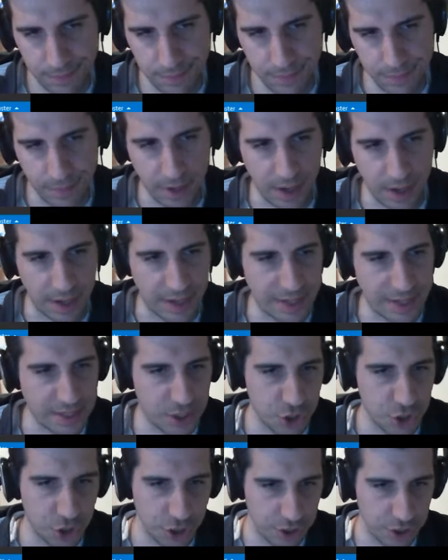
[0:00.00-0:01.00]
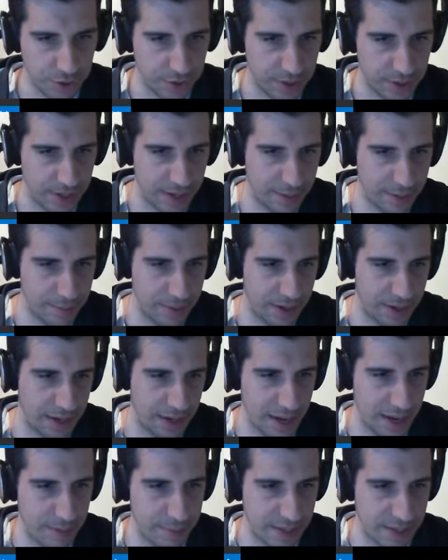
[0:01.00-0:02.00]
No, I guess it shouldn't do it. It
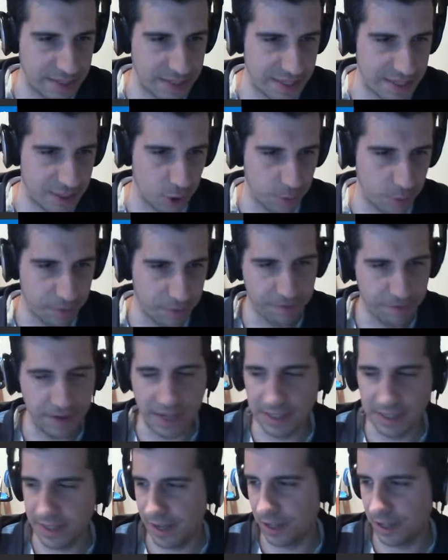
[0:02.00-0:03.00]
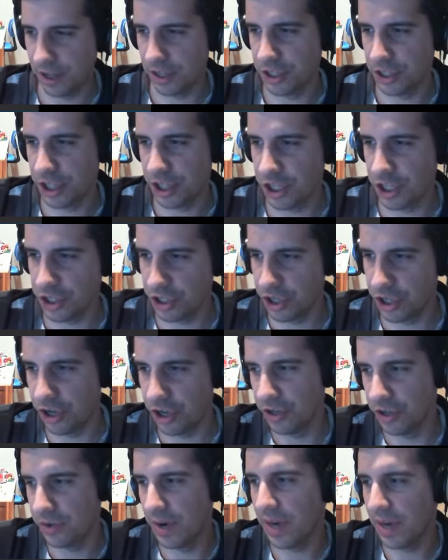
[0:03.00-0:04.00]
kind of makes sense that open file dialog changes the
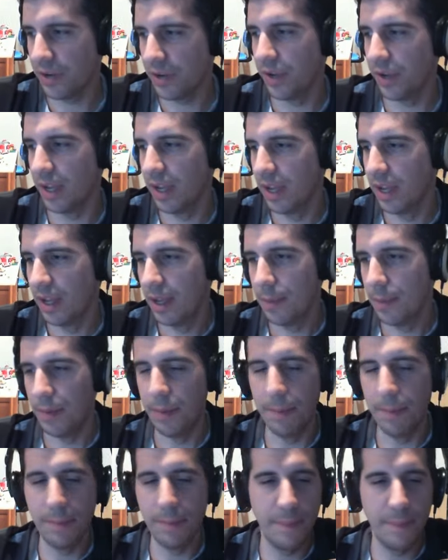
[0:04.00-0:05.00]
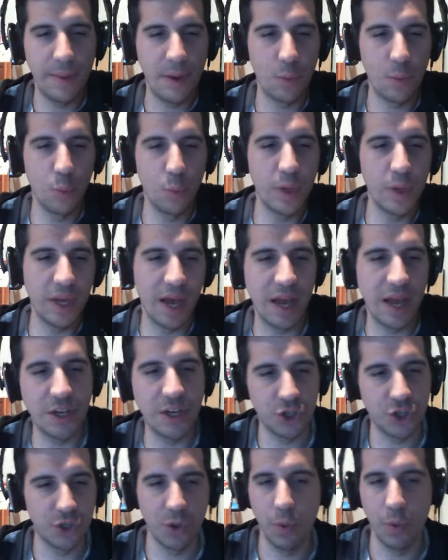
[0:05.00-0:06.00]
current directory, but I
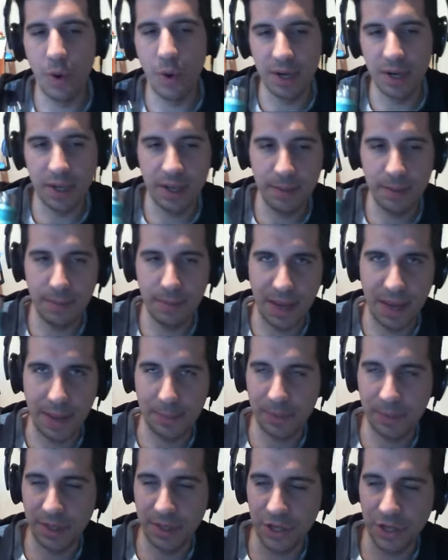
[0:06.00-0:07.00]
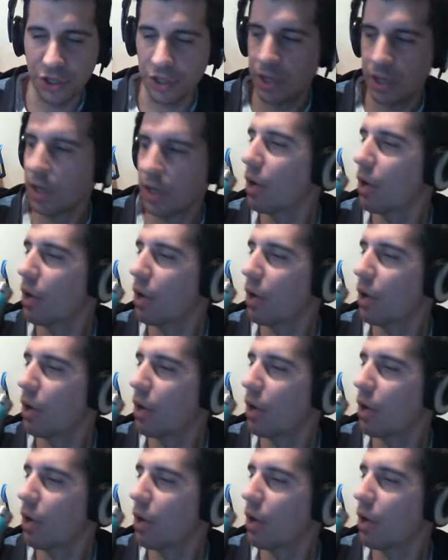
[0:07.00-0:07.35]
just don't want it in my application.